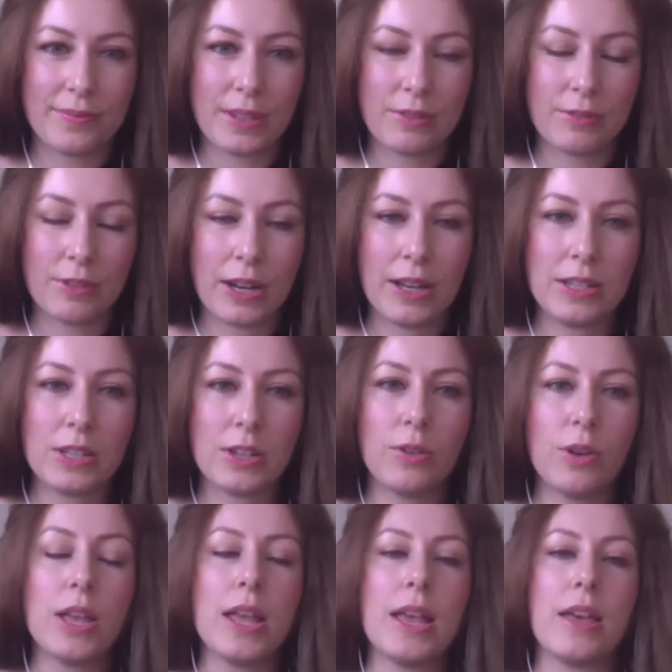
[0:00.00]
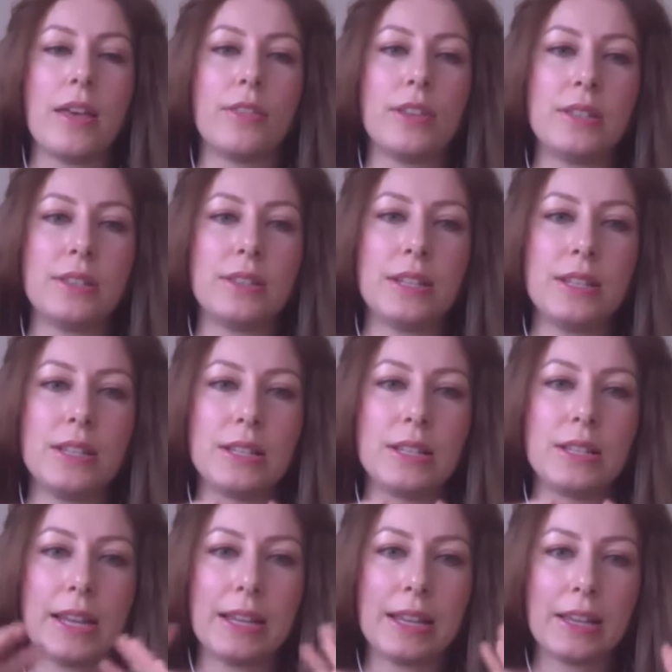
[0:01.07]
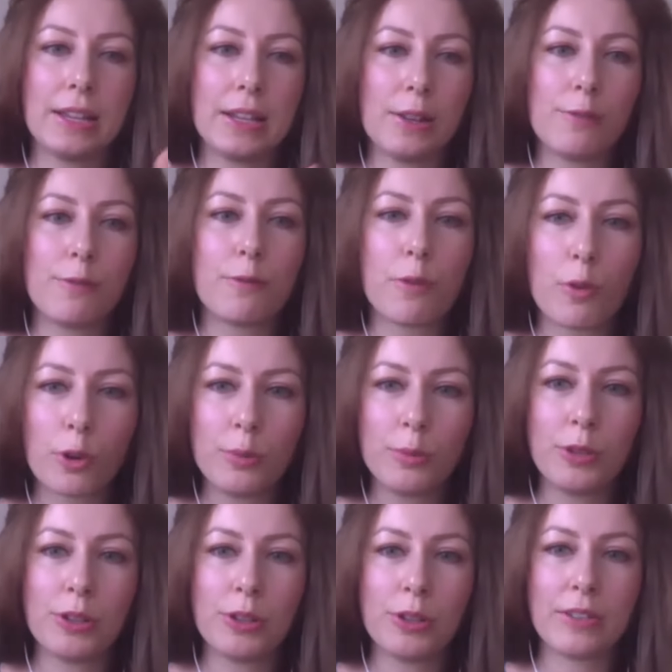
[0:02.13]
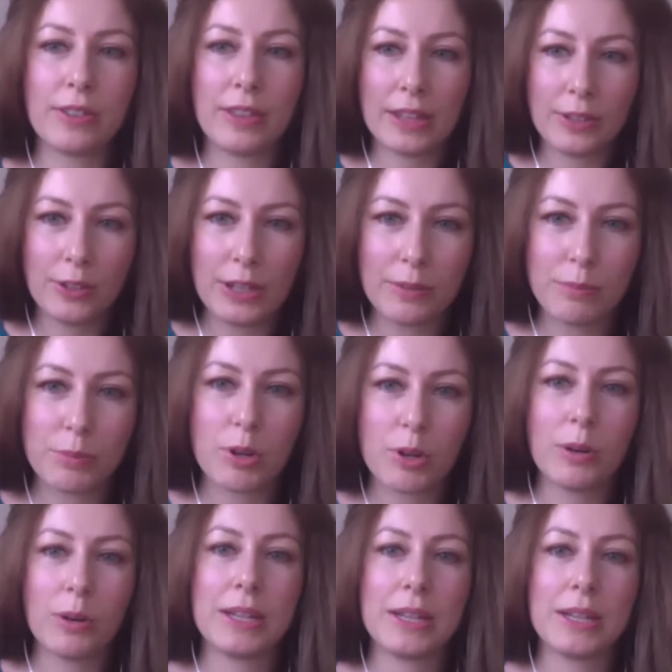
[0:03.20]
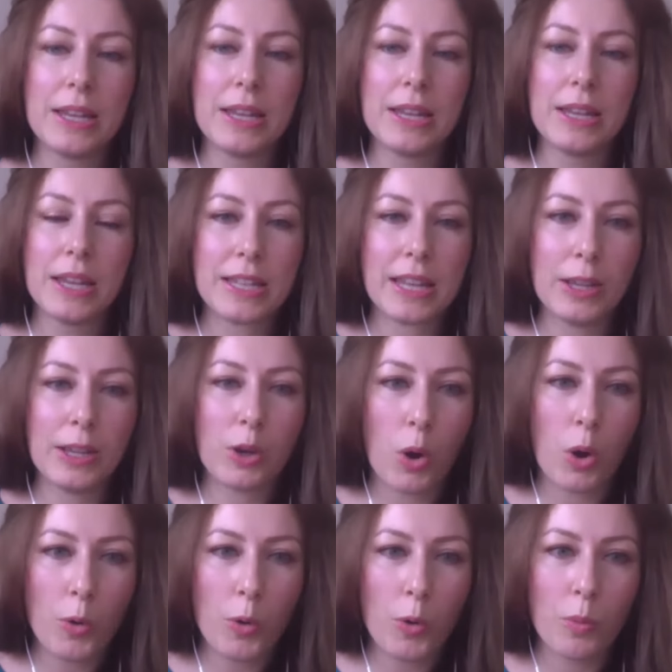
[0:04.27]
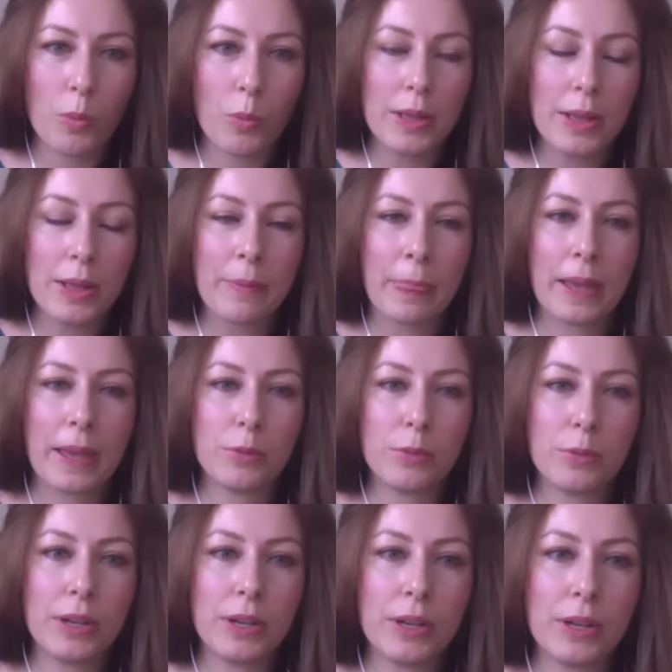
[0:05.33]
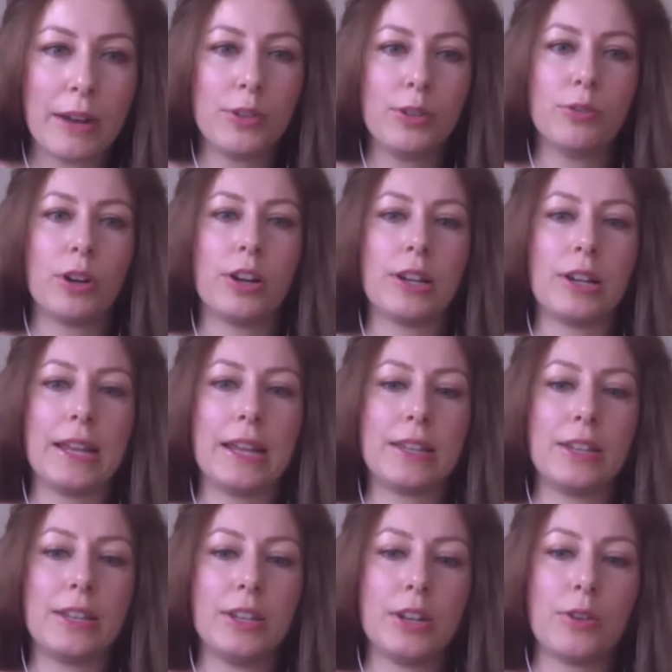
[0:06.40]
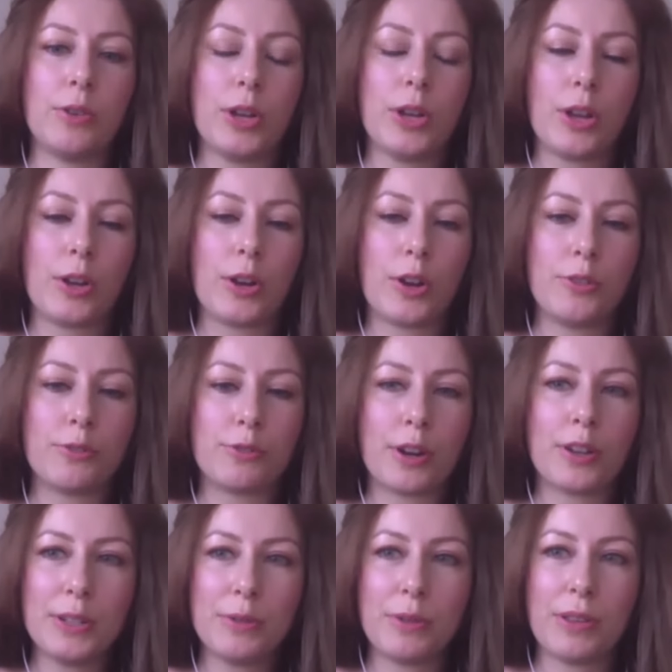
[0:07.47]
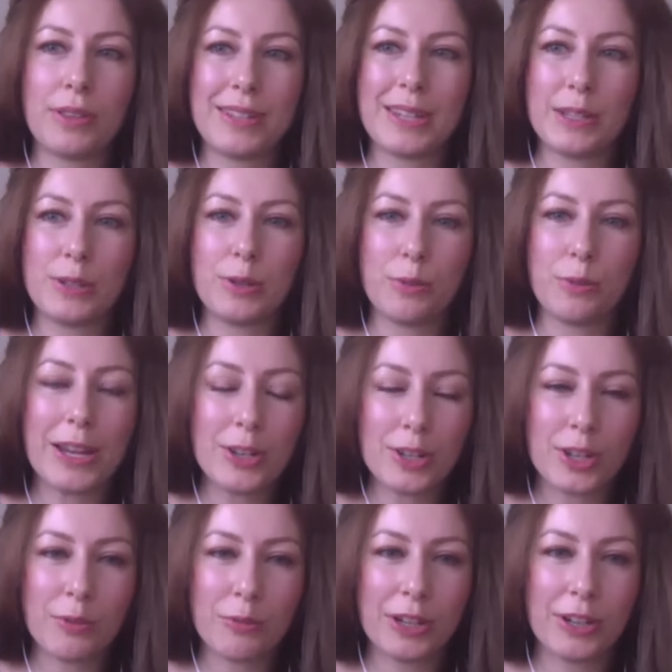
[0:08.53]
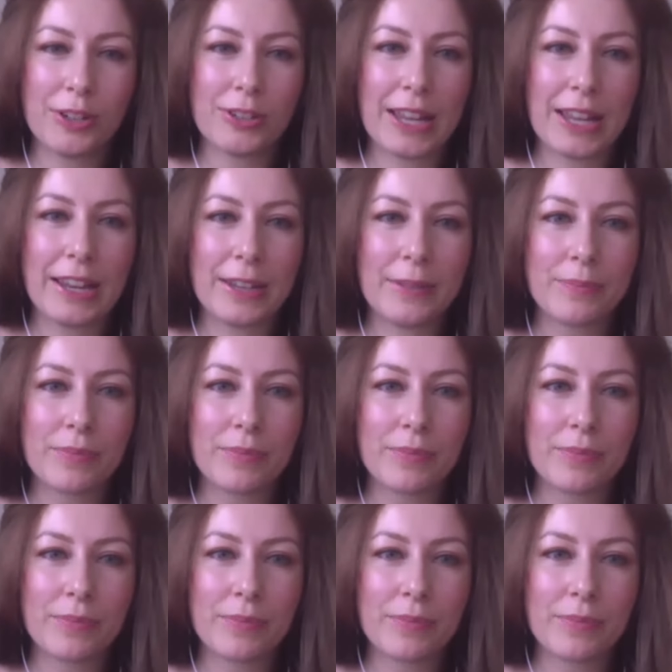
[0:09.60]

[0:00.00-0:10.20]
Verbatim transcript: Right? So, this, this is like a little formula that you can probably take home. And whenever you are like, you know, confronted with a situation where you're like,